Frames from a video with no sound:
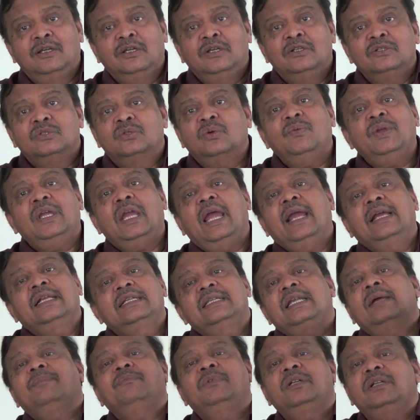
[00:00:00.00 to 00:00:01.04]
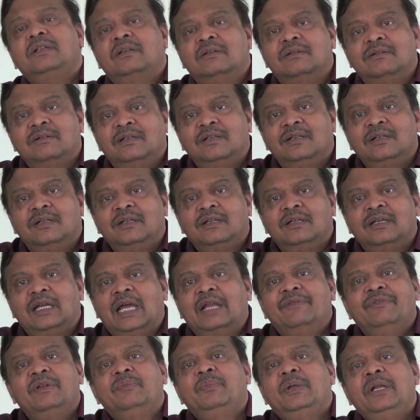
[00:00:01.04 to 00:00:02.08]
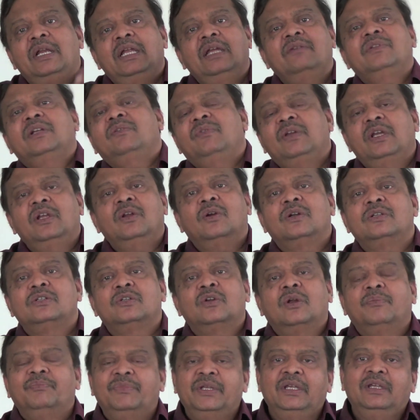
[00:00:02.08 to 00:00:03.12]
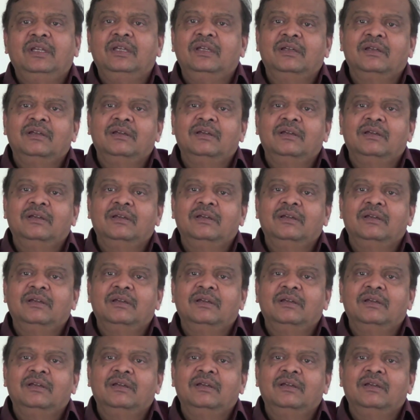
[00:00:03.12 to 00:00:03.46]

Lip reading: So we accept it, and we believe that we cannot stop thinking.